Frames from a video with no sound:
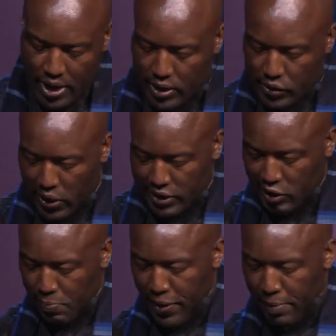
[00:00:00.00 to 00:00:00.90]
So as I
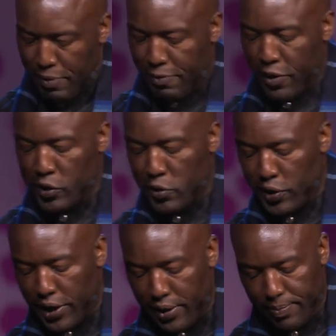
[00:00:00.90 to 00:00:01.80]
speak before you
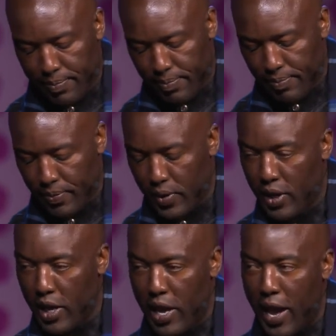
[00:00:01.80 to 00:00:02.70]
today,
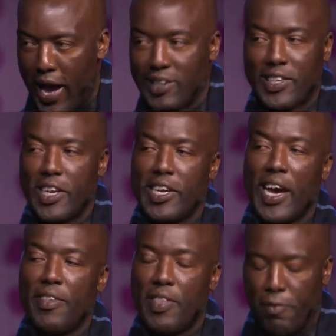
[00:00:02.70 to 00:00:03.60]
I stand here
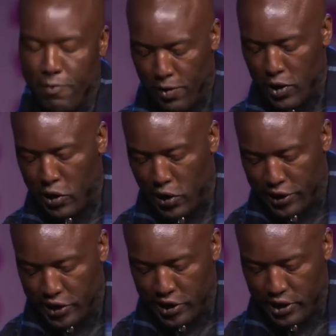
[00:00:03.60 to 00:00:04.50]
in the full
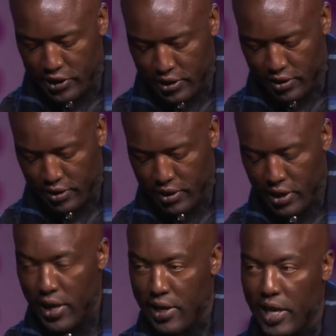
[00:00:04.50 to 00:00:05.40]
knowledge
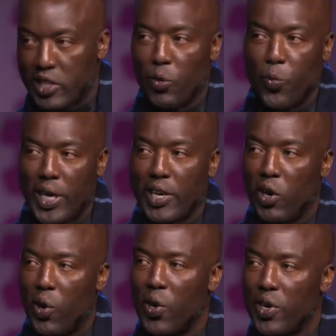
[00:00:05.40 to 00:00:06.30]
that we can
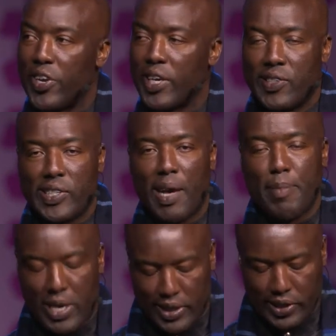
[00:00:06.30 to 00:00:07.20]
all
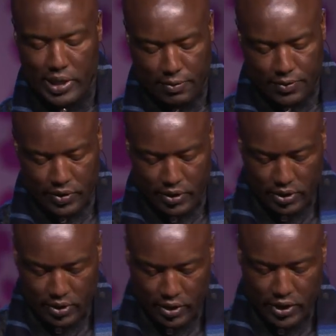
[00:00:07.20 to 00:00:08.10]
re-examine ourselves.
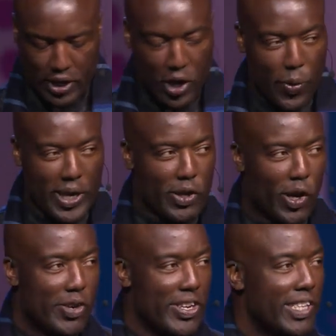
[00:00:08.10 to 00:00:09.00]
We can
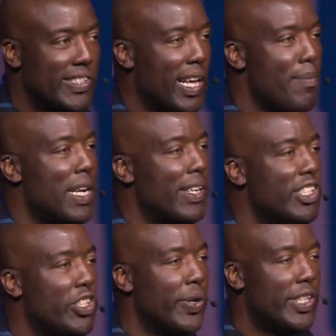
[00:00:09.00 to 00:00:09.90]
all re-examine our
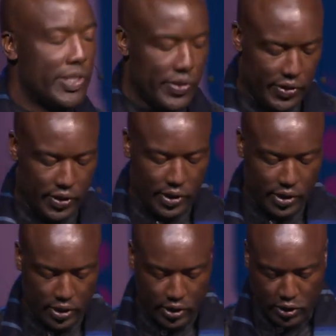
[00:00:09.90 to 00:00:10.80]
situations.
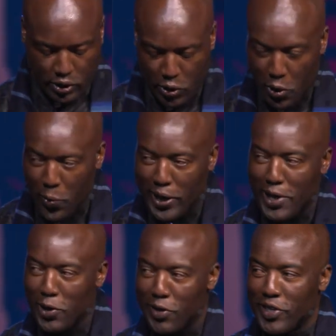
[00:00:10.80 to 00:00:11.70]
We can
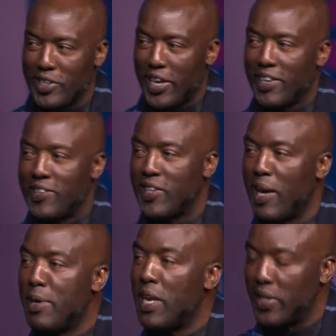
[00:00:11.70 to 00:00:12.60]
all
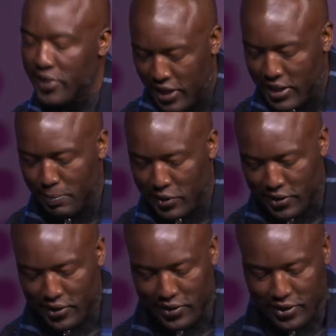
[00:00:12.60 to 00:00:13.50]
re-examine our
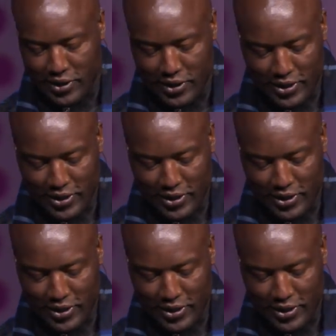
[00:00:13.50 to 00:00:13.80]
circumstances